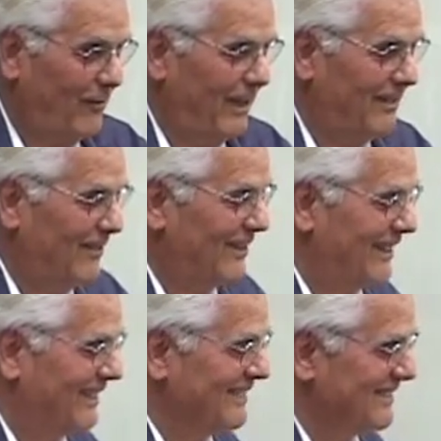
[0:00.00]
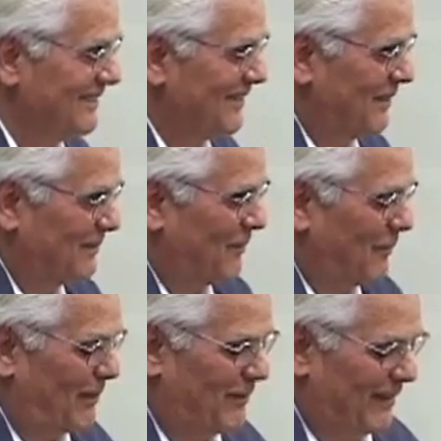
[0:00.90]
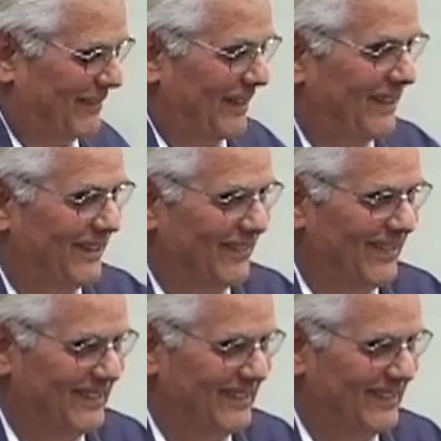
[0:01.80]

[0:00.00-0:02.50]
Great audience. You're terrific. Thank you.